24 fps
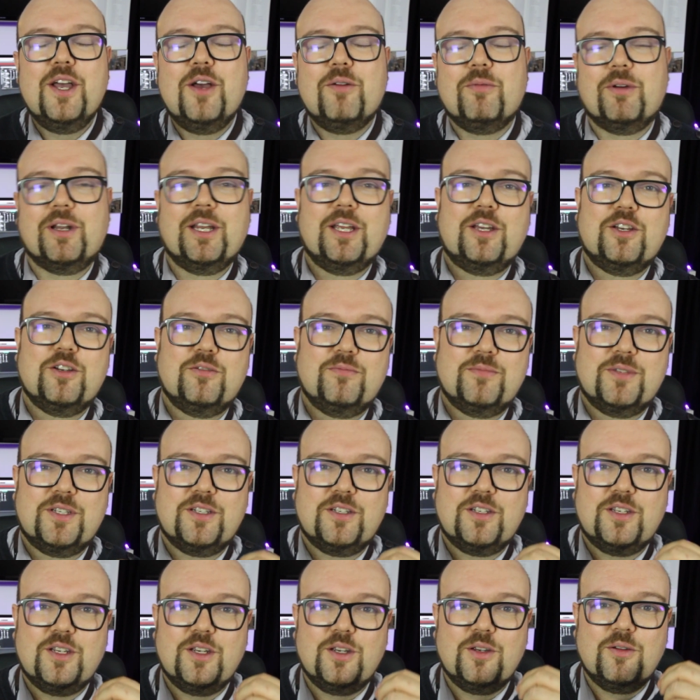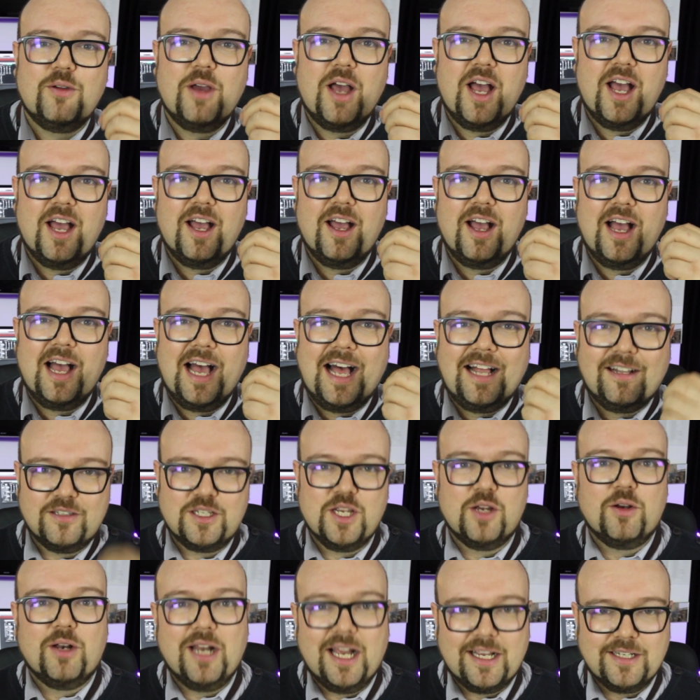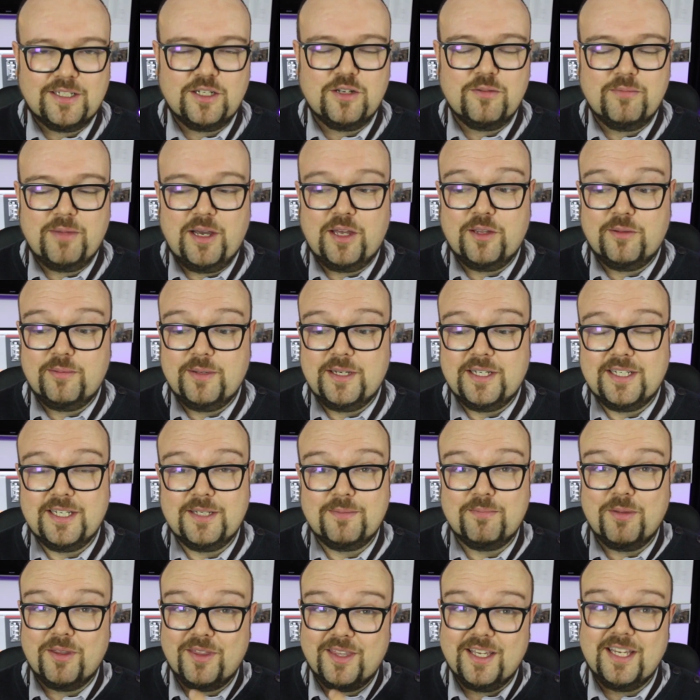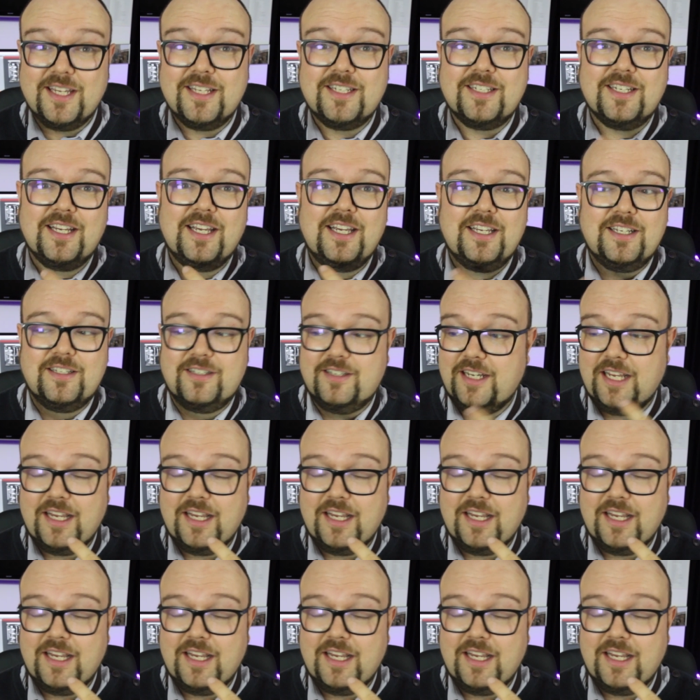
when it comes to alto classical mouthpieces, but this is,